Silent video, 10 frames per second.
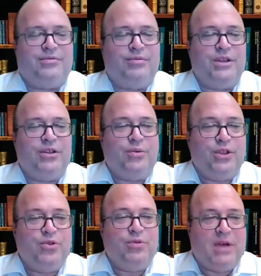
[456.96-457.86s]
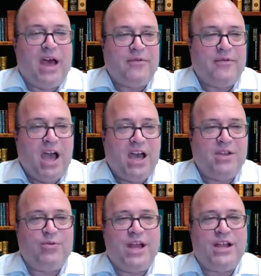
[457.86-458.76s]
We do have
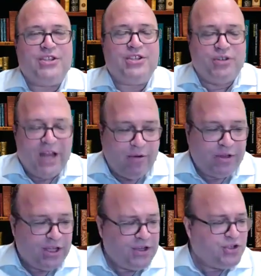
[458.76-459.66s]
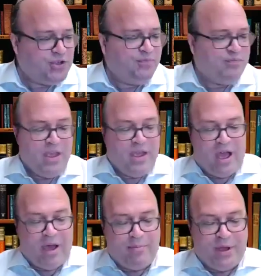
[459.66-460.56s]
God, and we're not considered heretics.
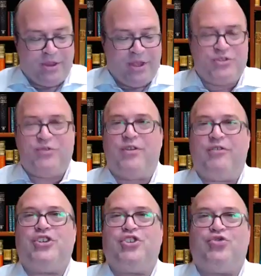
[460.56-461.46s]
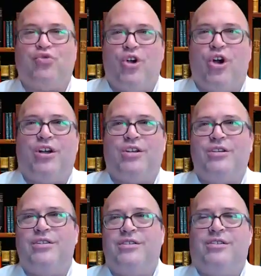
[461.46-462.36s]
But there's a very
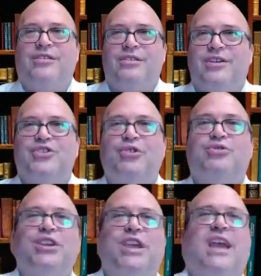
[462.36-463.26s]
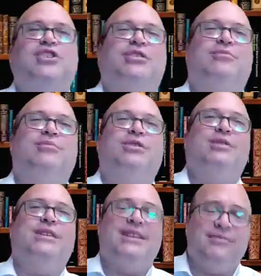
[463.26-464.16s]
strong association
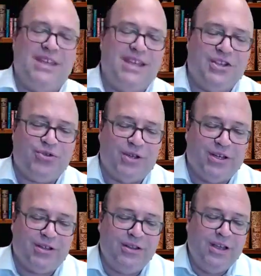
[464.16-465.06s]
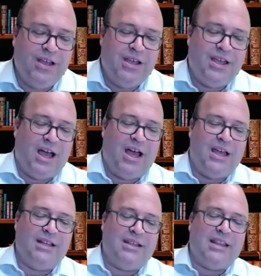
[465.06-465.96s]
between living in Israel
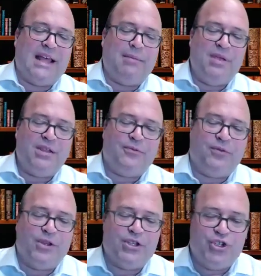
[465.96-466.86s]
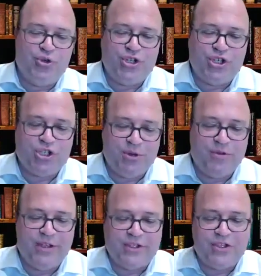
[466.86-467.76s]
and that being the fullest Jewish
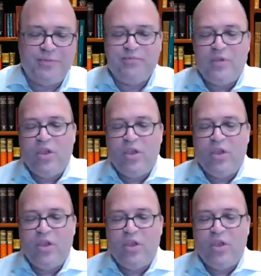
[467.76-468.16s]
experience.